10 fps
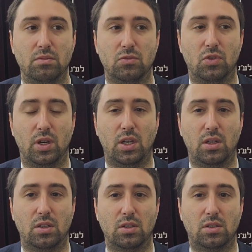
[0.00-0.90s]
right?
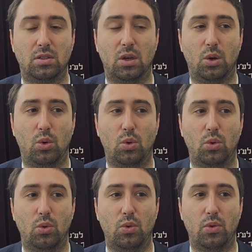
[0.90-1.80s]
So
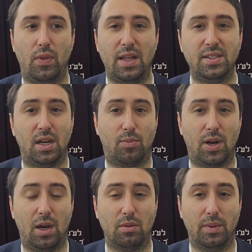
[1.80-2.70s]
that's not a
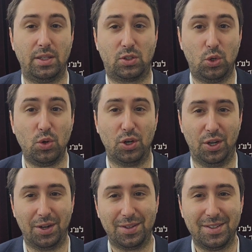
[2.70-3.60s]
problem. That's too
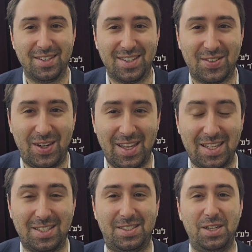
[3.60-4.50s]
good, right?
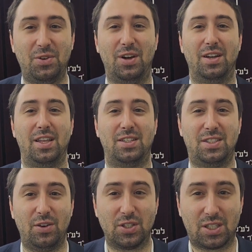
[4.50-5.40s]
That's a dira. That's
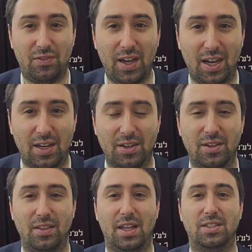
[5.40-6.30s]
dira's kva.
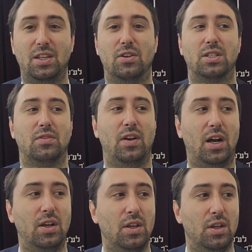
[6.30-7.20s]
That's dira's
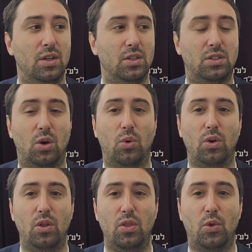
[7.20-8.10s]
kva. So
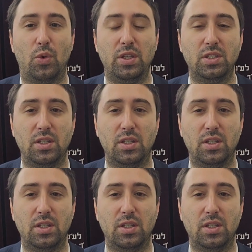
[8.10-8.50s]
the reason